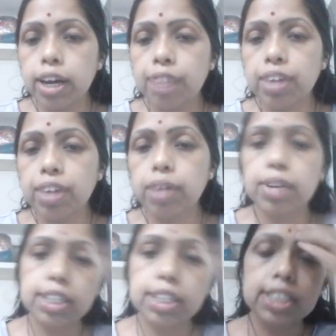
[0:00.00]
reflective
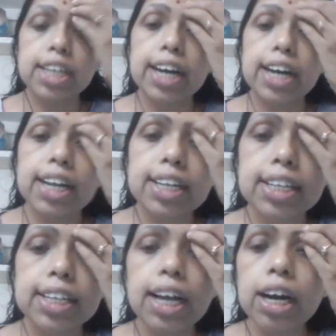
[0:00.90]
index is greater
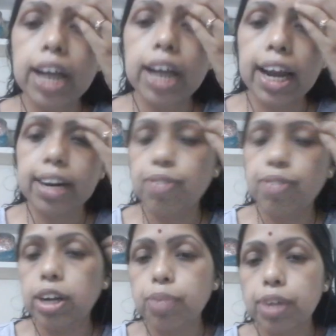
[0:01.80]
than the clear
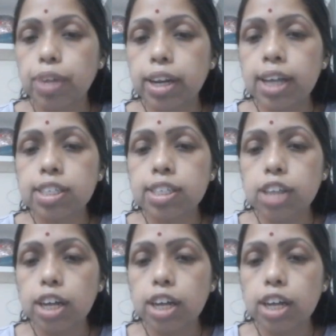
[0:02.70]
reflective index.